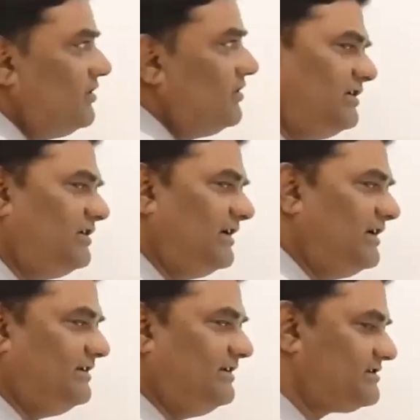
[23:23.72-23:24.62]
all n
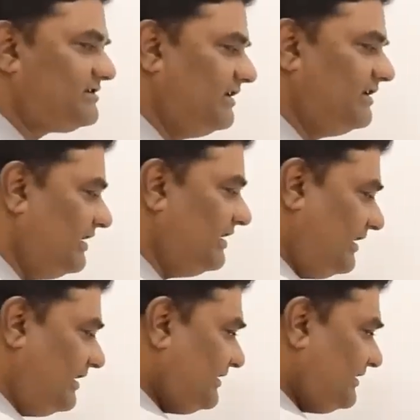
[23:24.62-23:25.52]
elements.
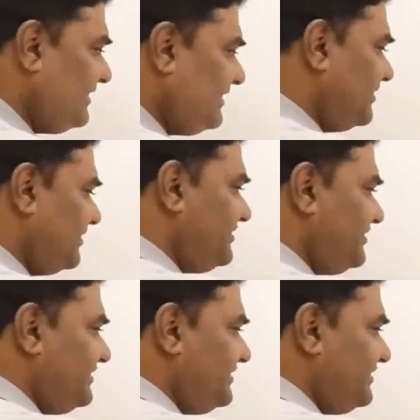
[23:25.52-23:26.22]
Then again merging is